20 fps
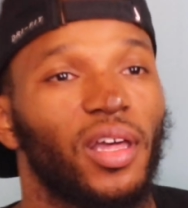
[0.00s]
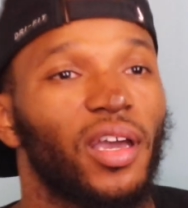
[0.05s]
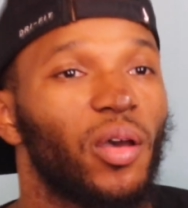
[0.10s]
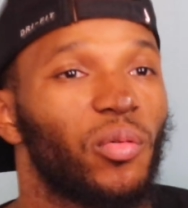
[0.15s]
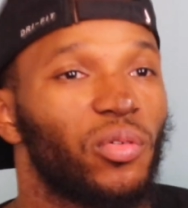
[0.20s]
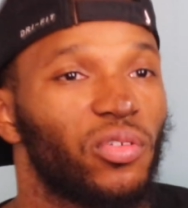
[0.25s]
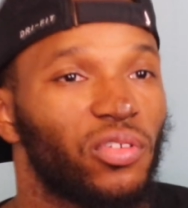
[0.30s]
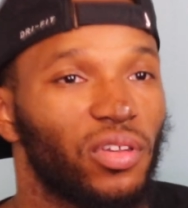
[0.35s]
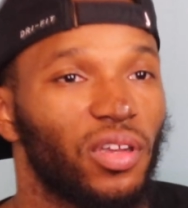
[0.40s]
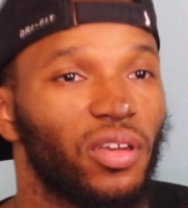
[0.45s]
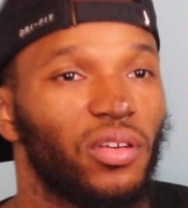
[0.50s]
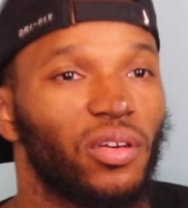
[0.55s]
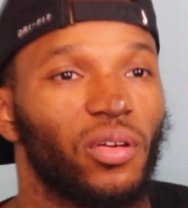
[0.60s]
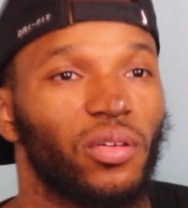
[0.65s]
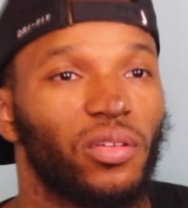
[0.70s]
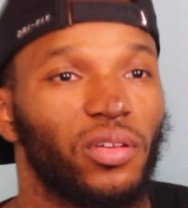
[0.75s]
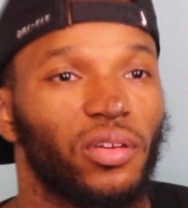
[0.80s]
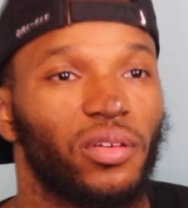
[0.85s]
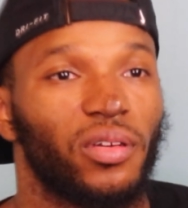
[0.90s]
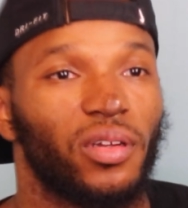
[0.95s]
Like I was saying
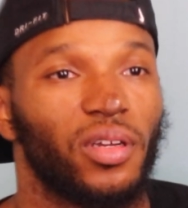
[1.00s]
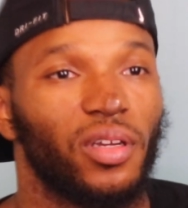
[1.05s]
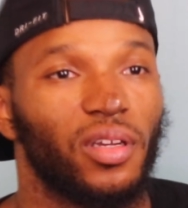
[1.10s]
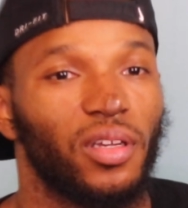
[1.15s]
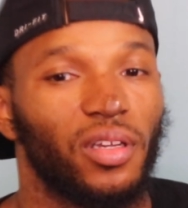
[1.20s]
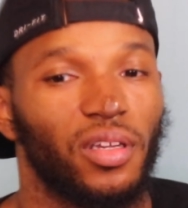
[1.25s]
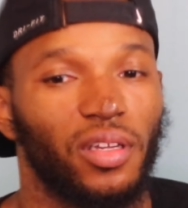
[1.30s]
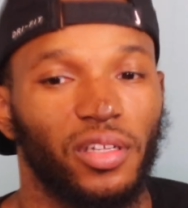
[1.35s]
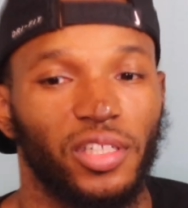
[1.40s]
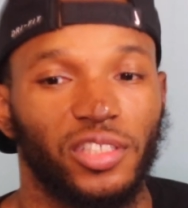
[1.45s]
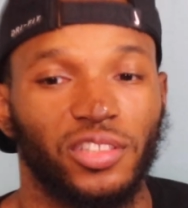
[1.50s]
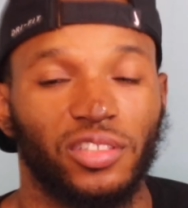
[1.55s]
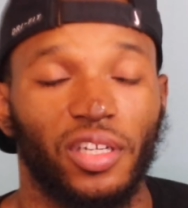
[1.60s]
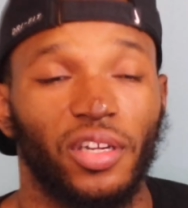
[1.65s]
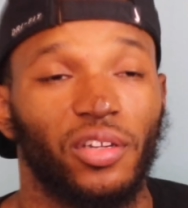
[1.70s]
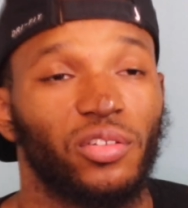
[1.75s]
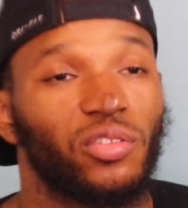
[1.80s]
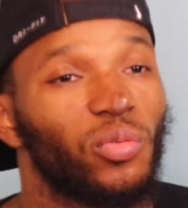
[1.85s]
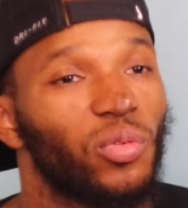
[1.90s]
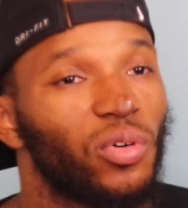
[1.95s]
earlier, he's
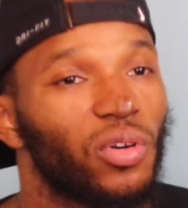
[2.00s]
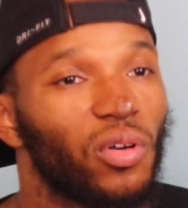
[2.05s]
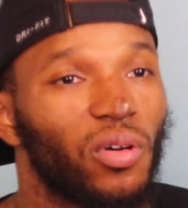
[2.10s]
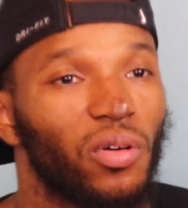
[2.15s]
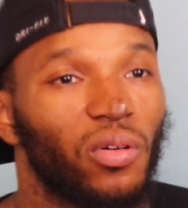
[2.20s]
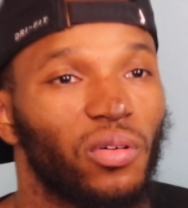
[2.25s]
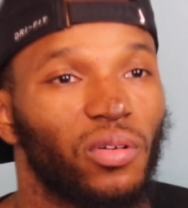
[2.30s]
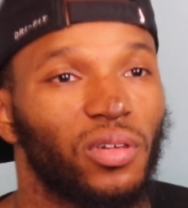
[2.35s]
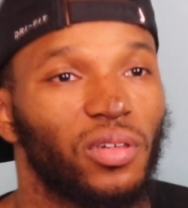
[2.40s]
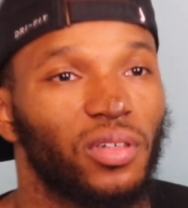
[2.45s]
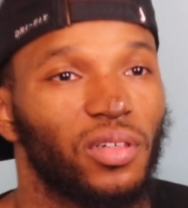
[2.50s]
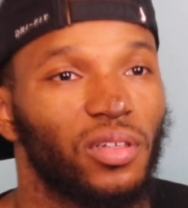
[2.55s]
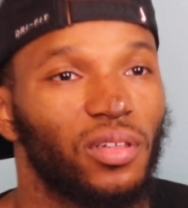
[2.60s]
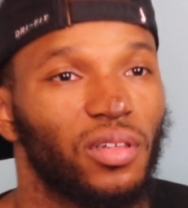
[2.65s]
there through it all.